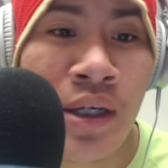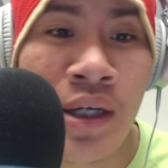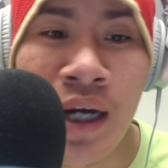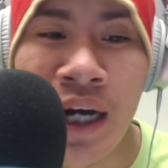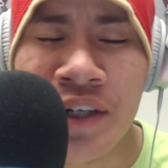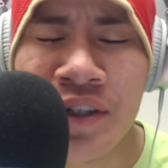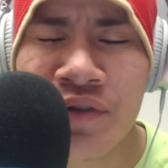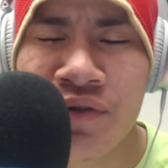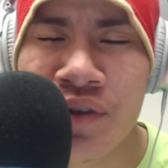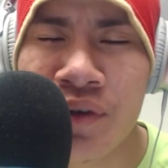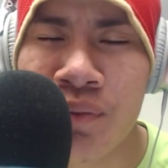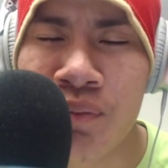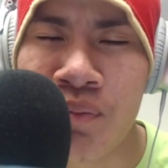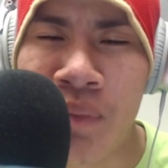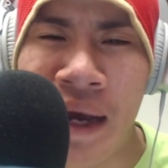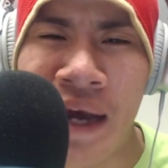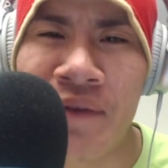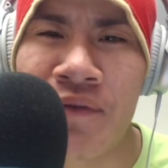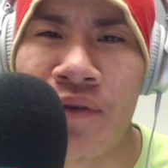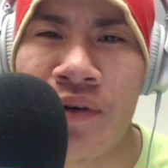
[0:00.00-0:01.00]
I just feel
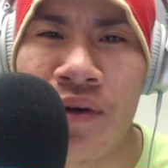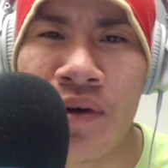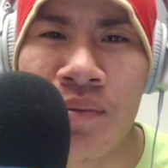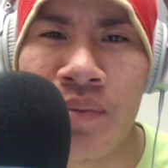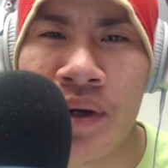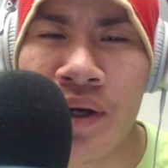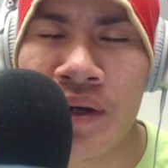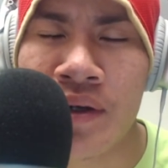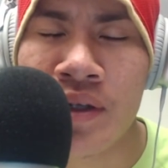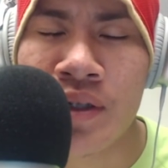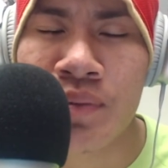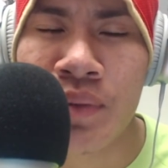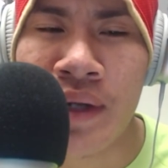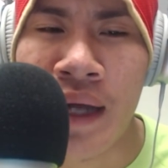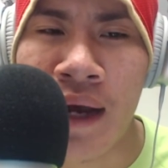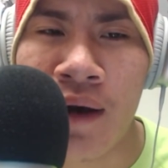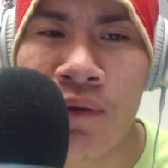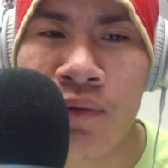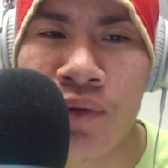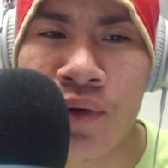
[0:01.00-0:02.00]
bad for him, man. He's been
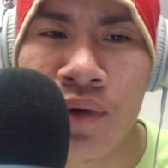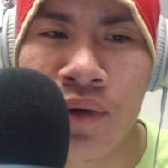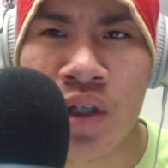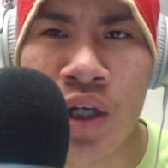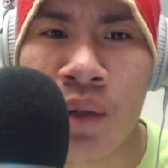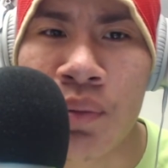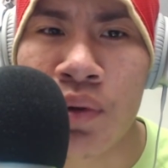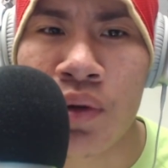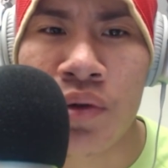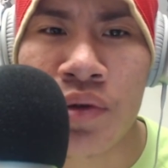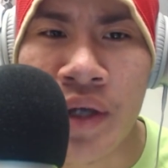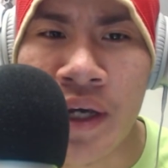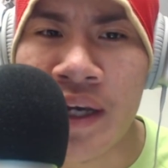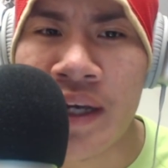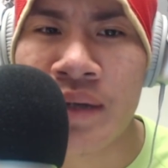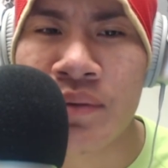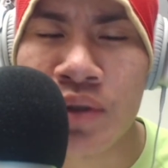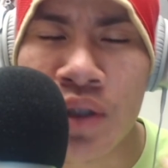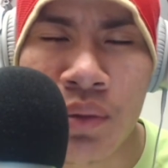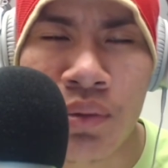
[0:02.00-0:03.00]
out for a couple of
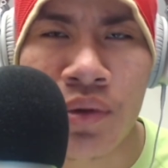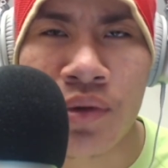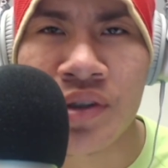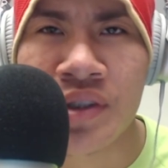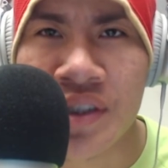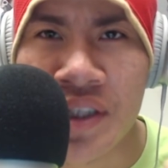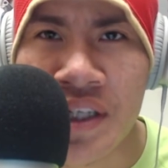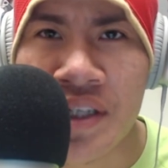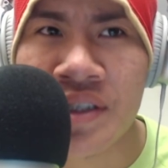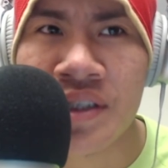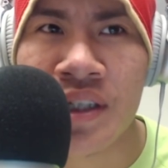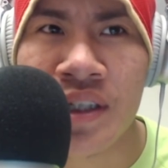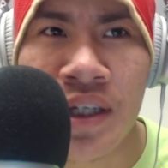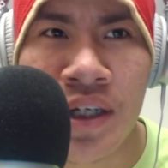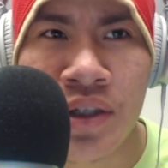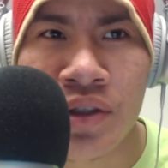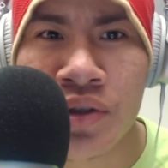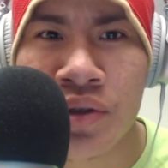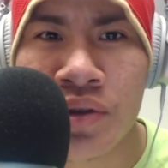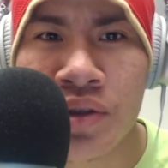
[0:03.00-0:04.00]
games, couple of seasons, I
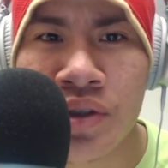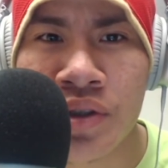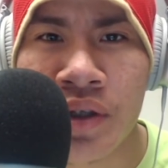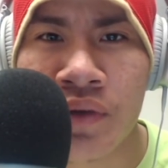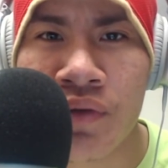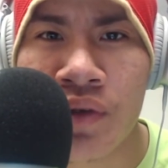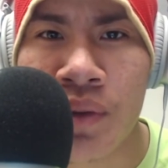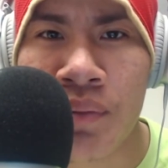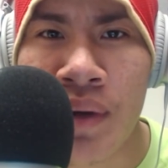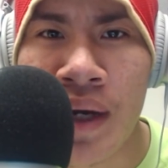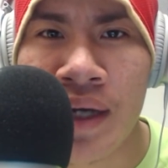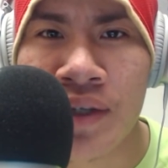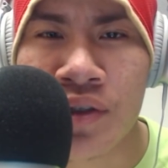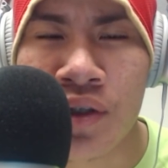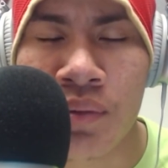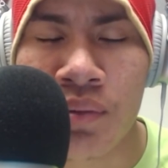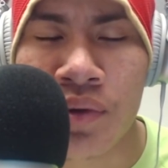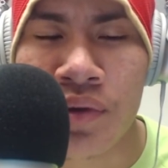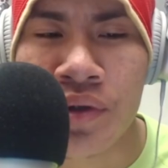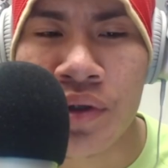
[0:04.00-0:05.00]
guess you can say, for the past
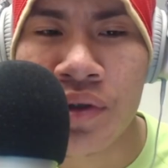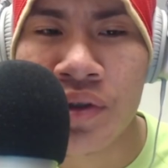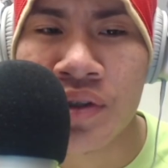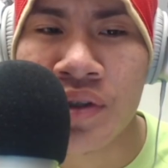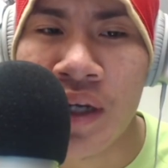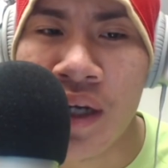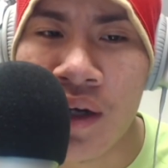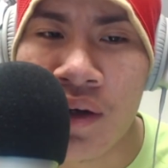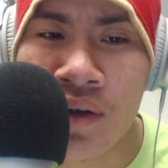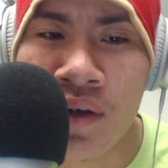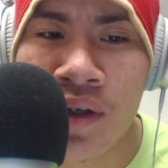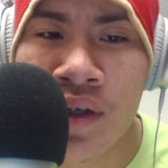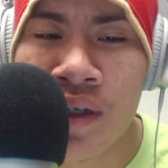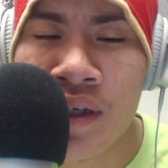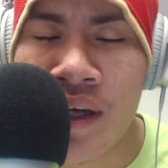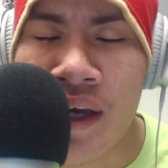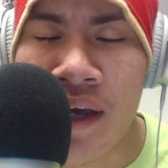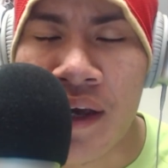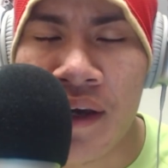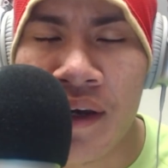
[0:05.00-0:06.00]
couple of years now,
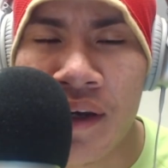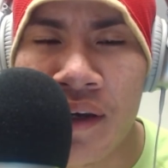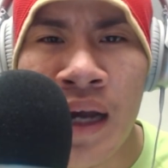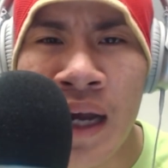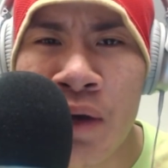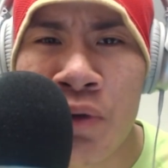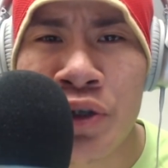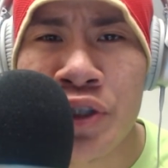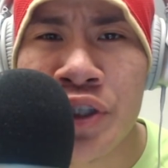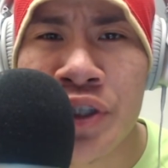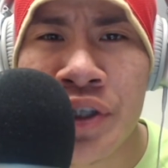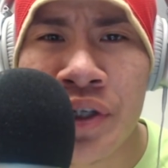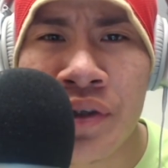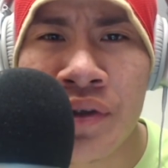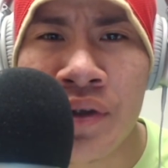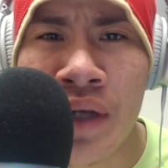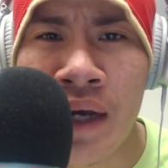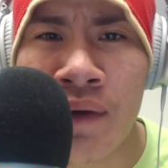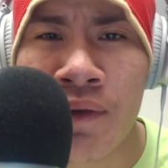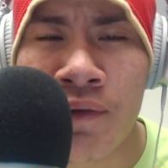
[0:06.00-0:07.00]
and I wish he
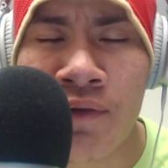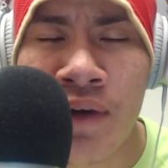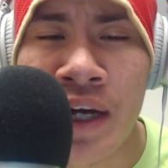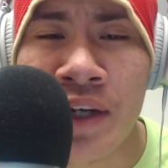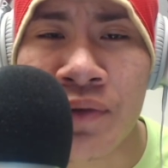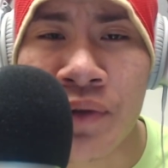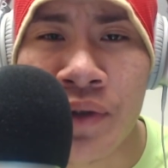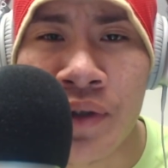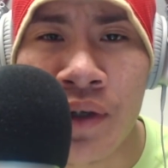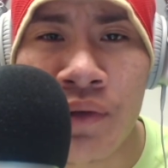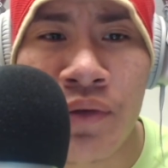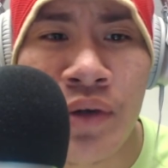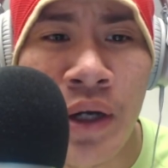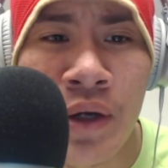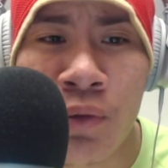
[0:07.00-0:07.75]
can have a fast recovery.